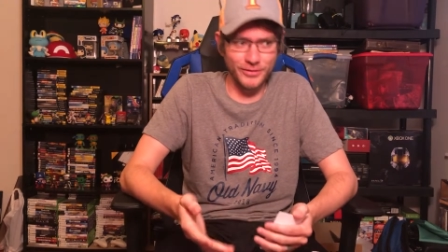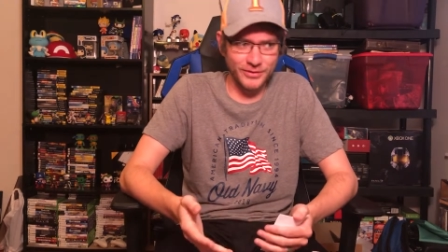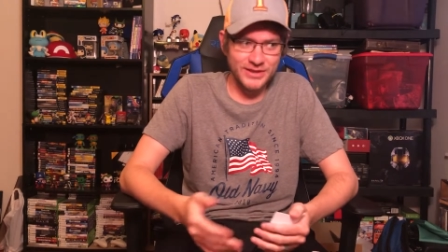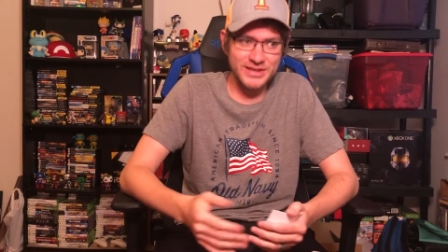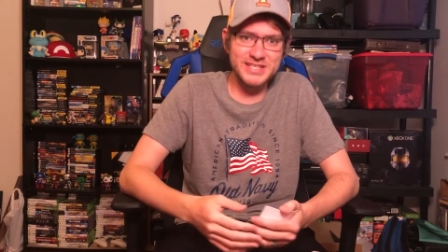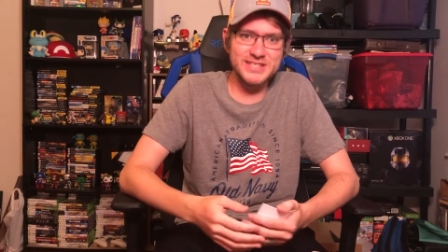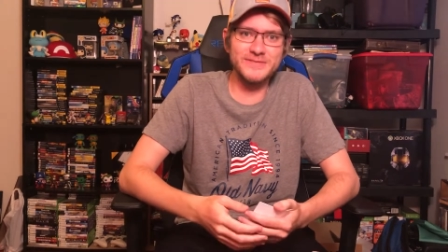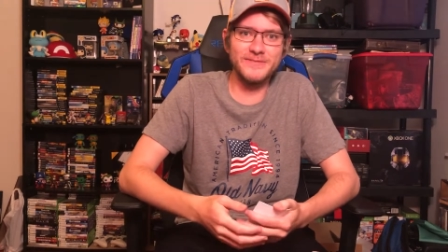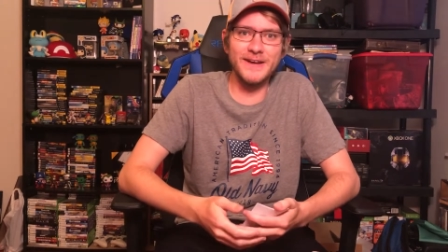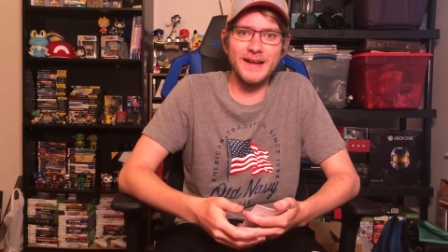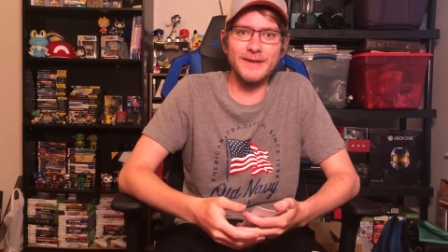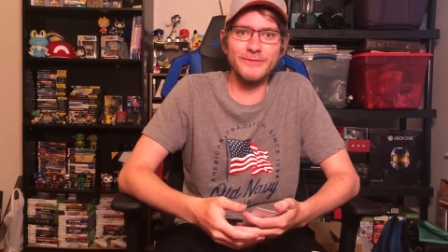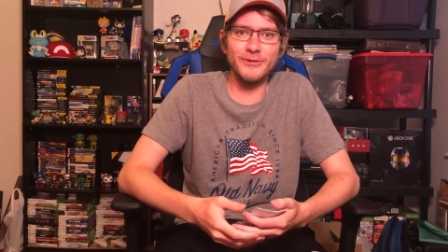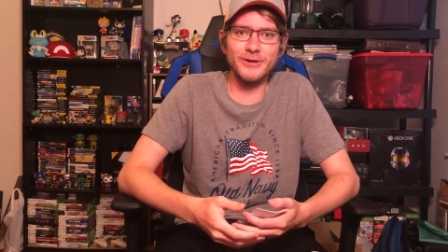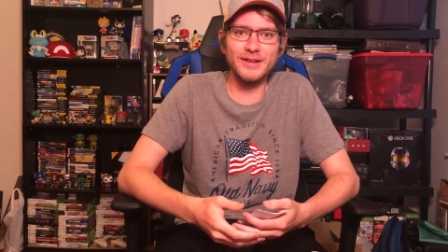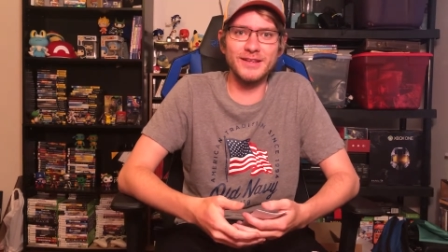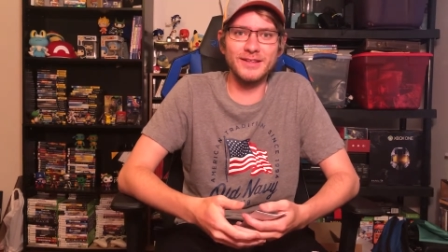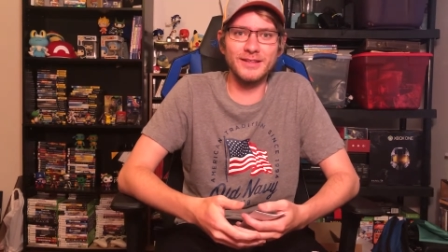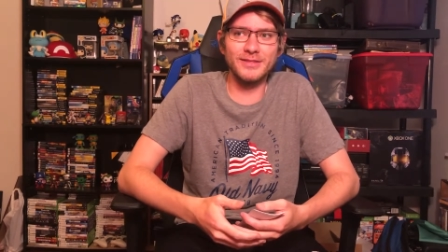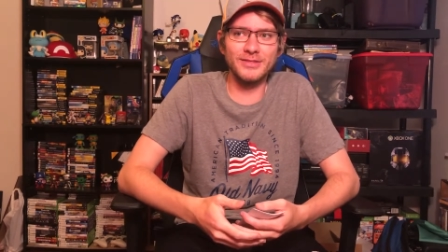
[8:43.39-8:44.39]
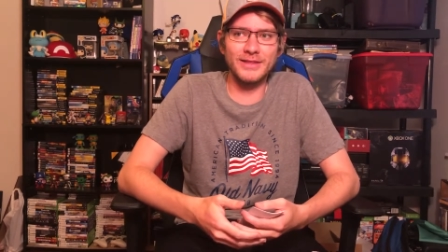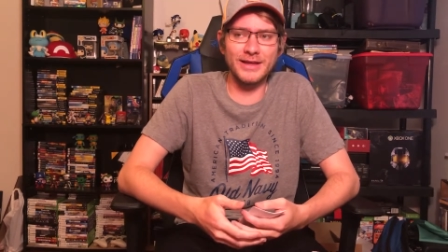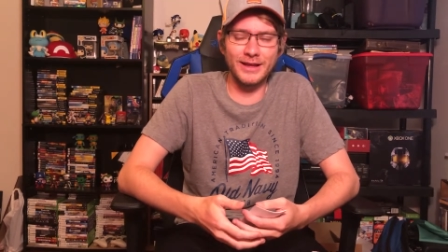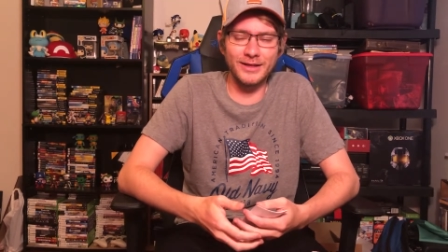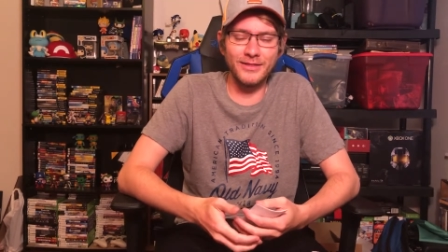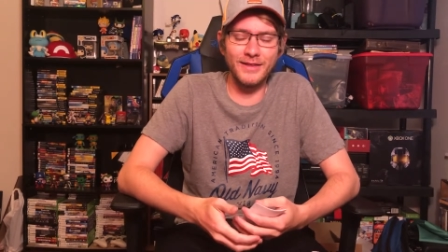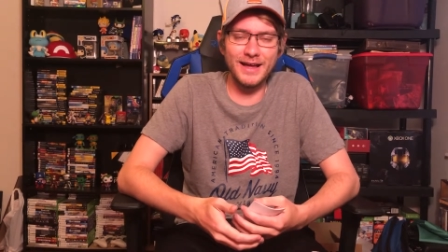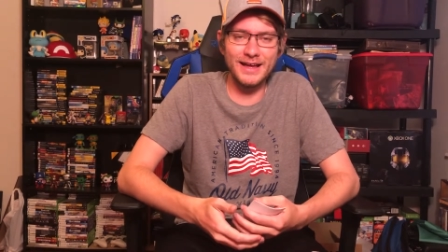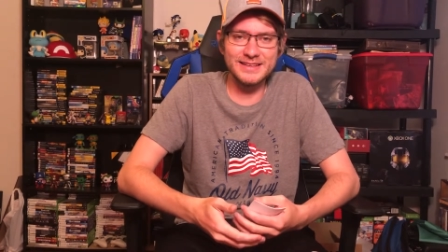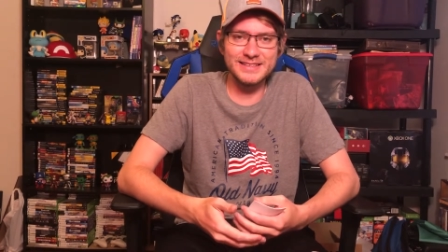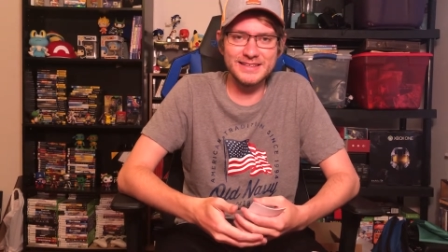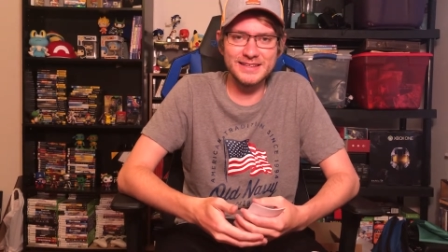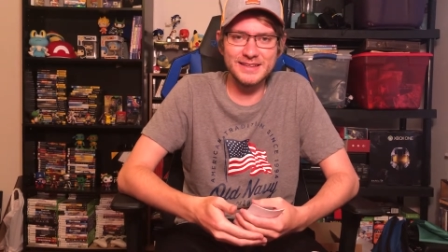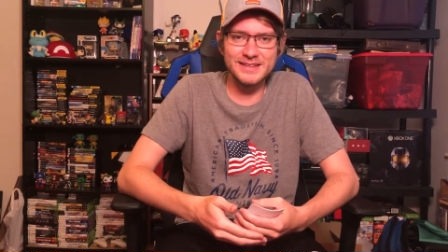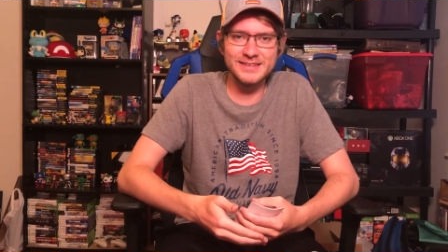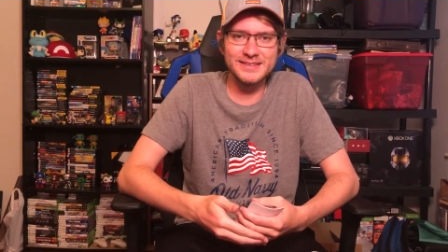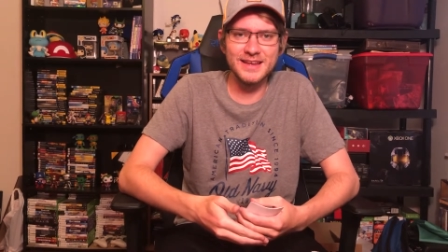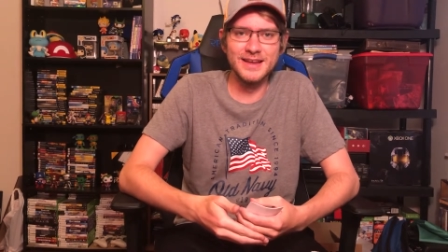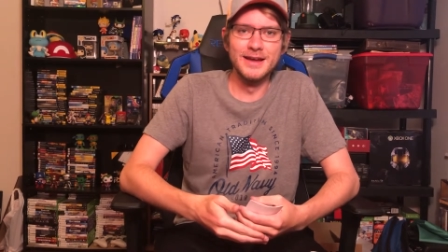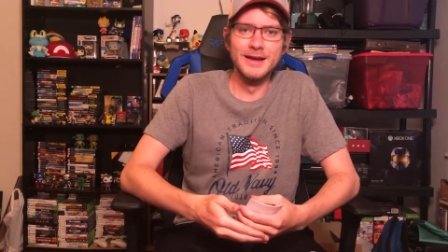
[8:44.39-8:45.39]
least favorite, like,
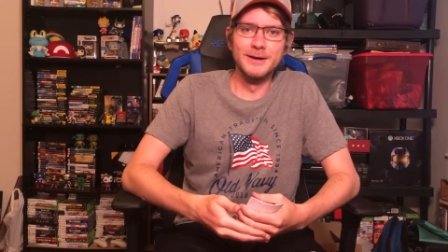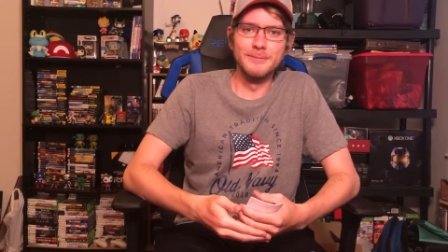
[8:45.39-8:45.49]
classes,